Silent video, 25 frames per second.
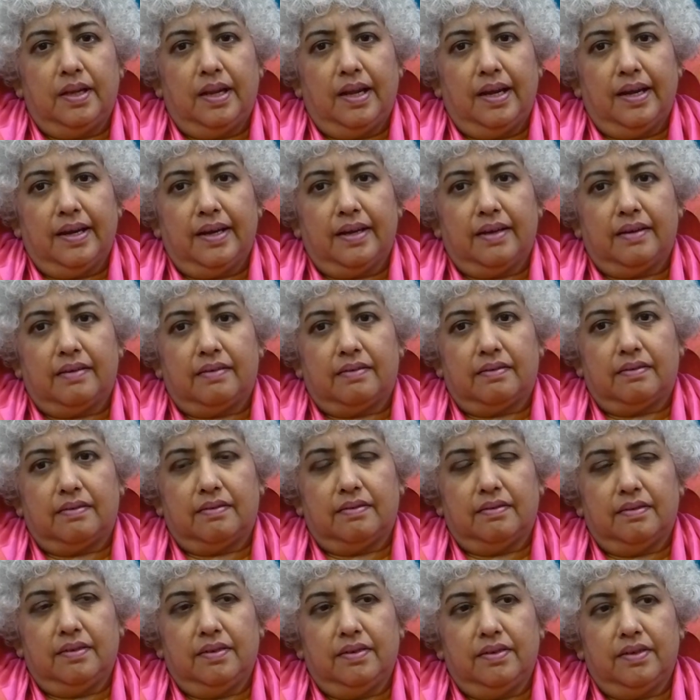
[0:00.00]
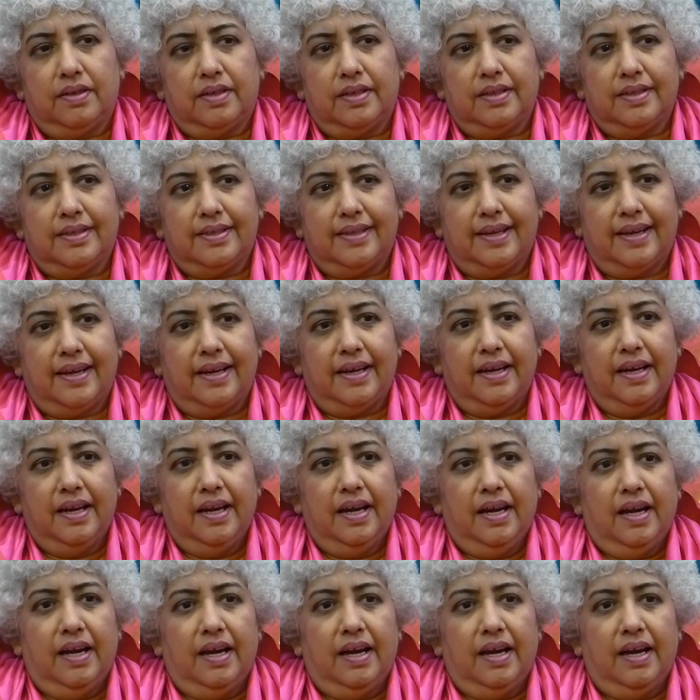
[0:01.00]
Like you can say,